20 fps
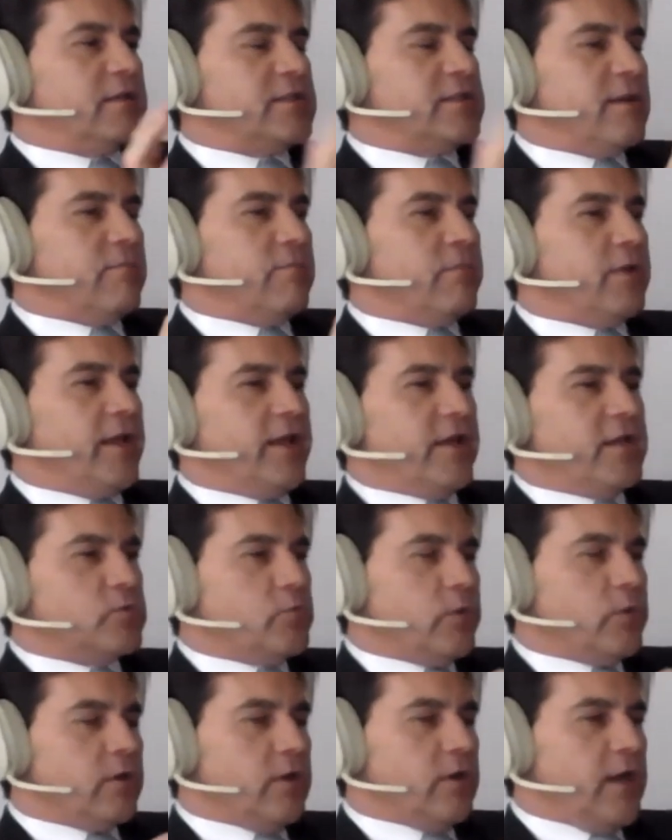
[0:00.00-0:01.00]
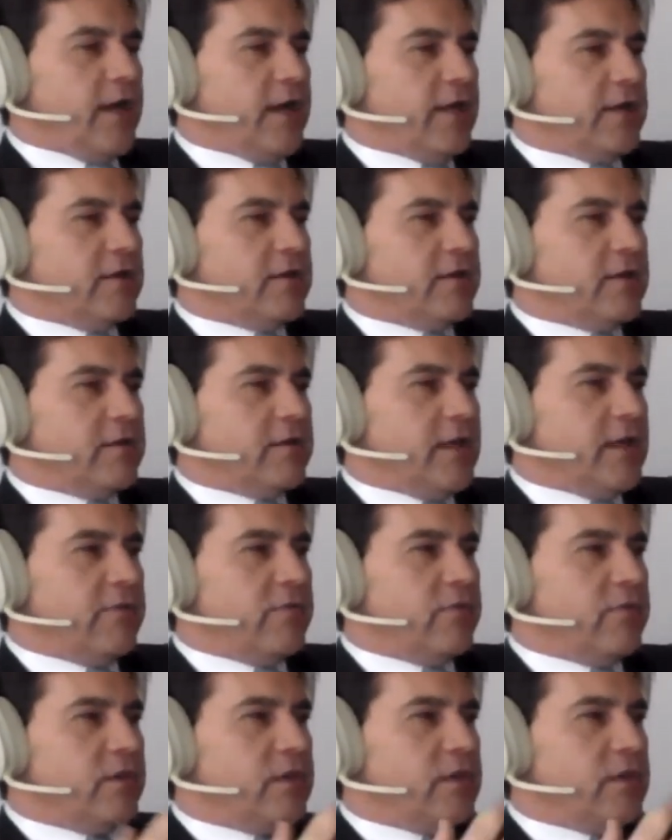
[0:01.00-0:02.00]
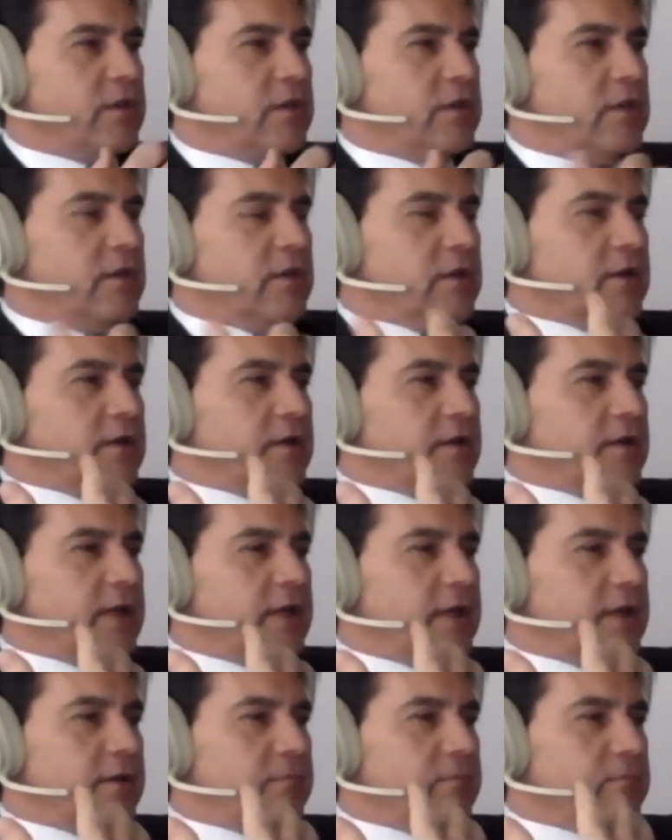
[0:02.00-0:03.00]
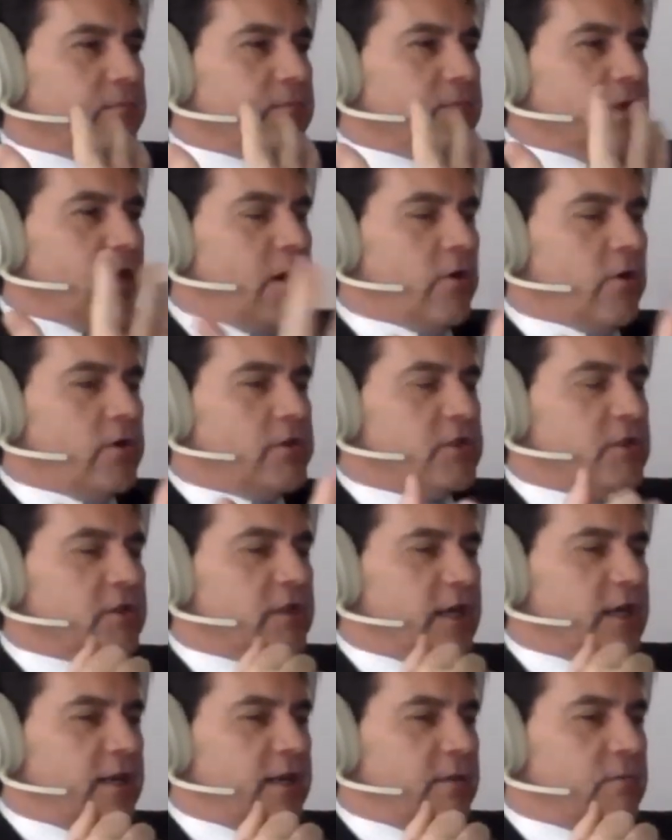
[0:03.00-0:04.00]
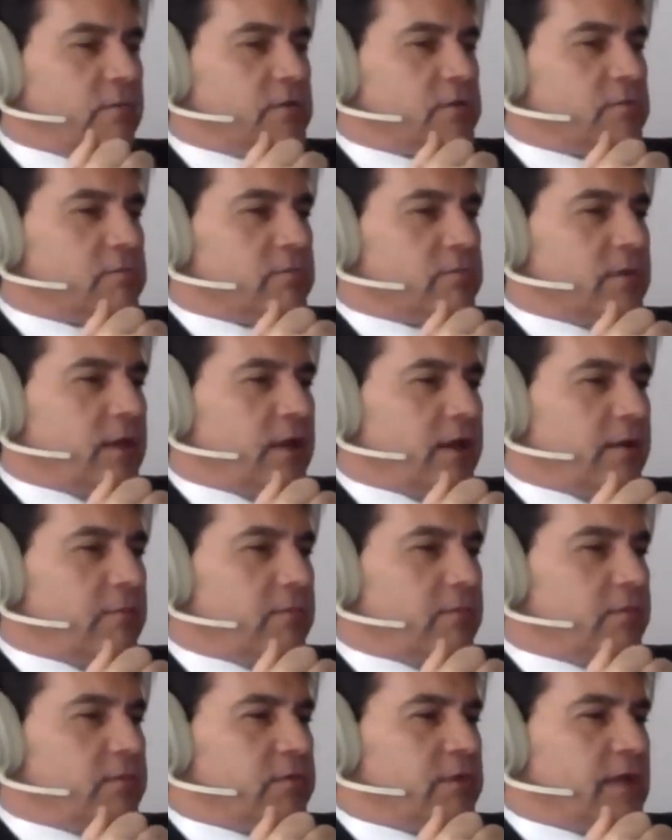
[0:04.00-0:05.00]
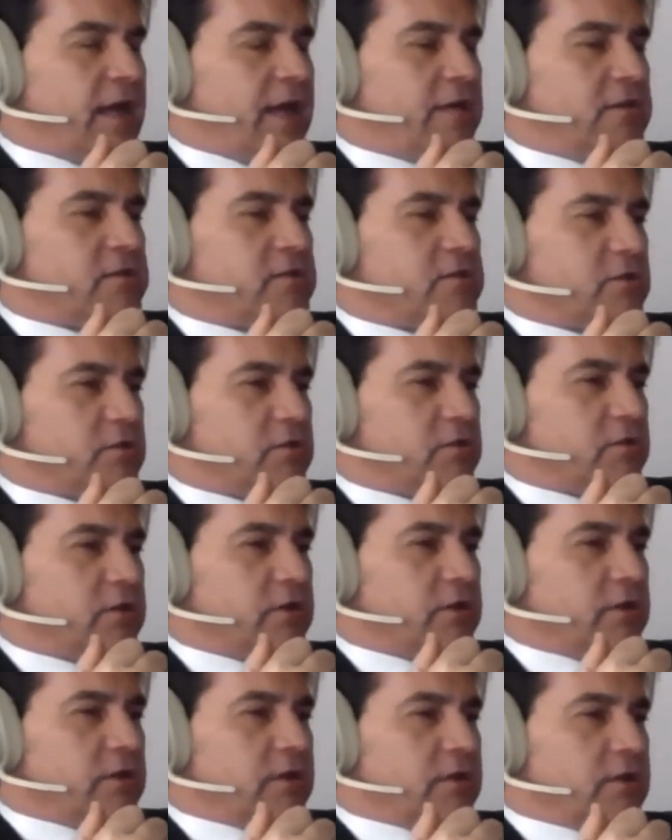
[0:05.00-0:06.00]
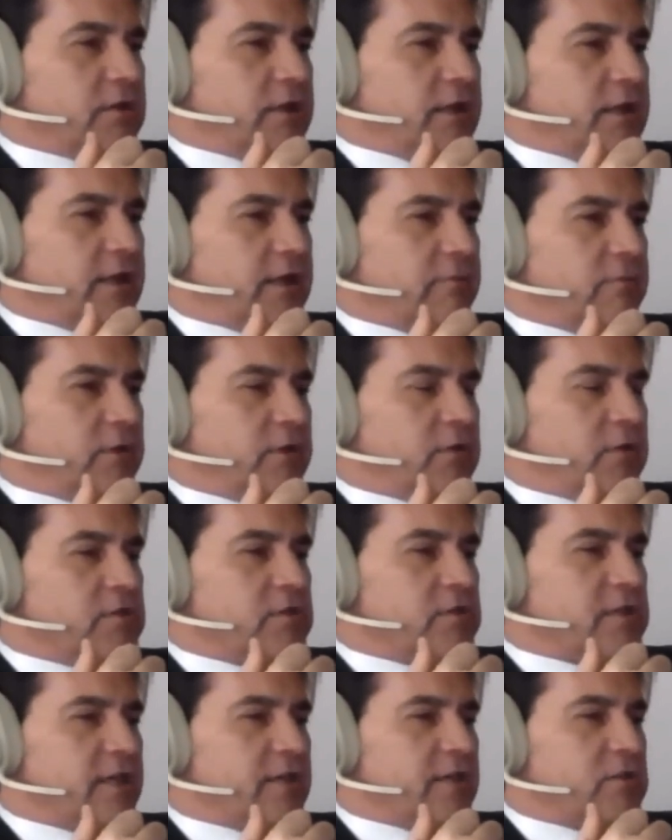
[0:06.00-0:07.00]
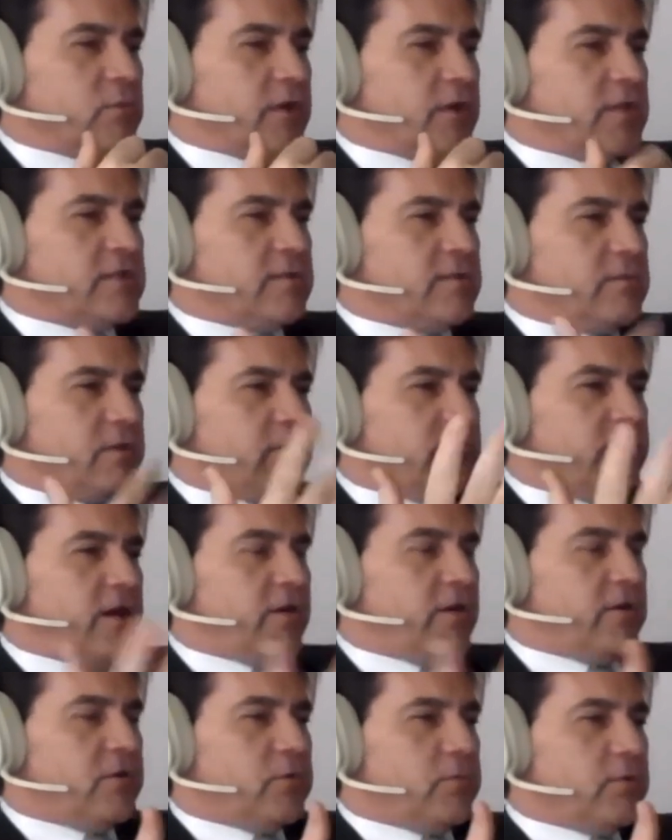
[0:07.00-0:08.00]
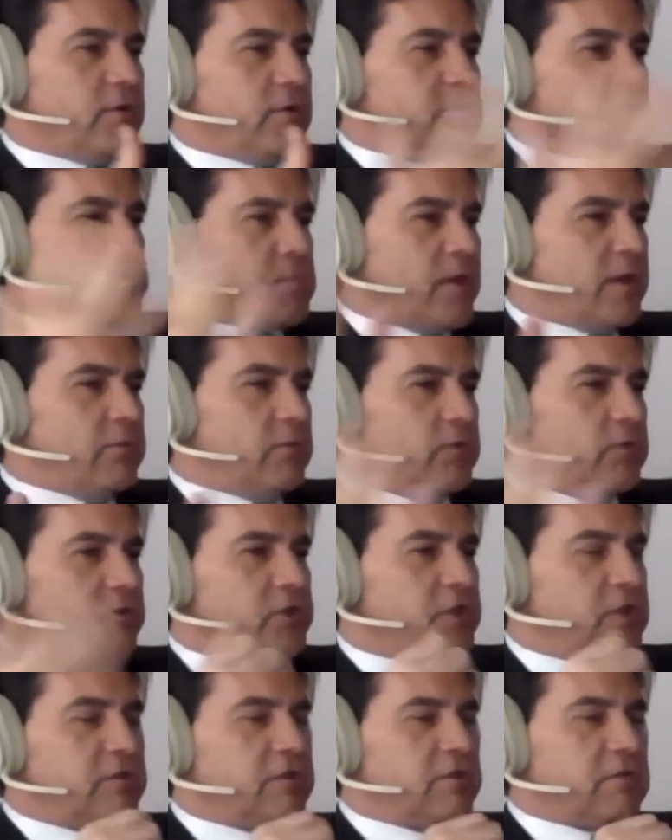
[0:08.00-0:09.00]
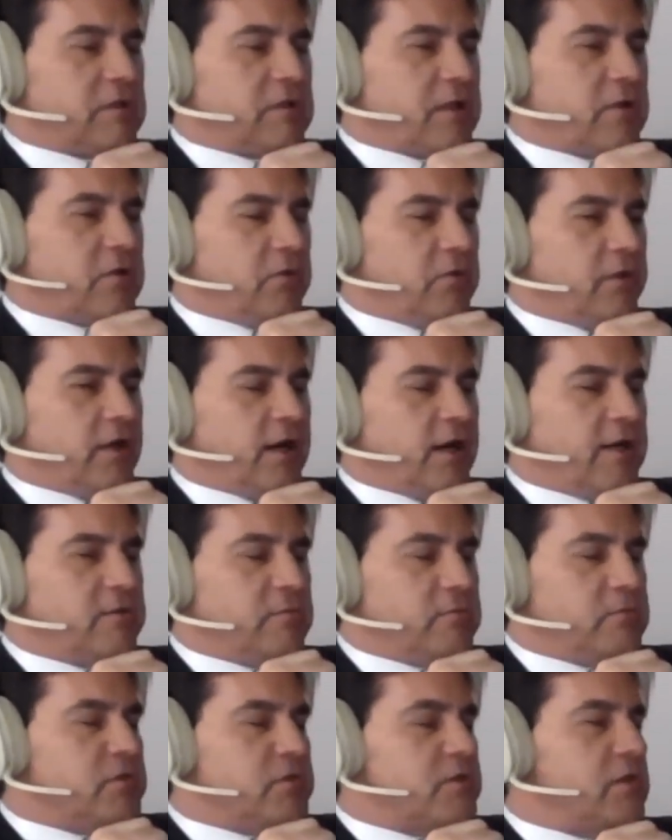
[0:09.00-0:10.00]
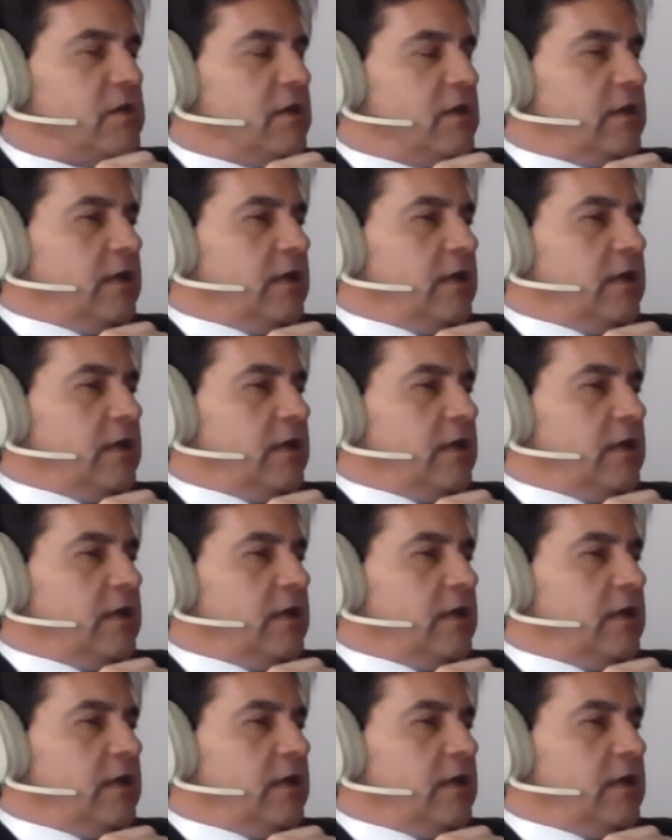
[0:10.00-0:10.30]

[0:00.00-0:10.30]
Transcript: some players wouldn't like it, and the Origin Games hates it because it takes away some of the value, because people cheat and get all the items.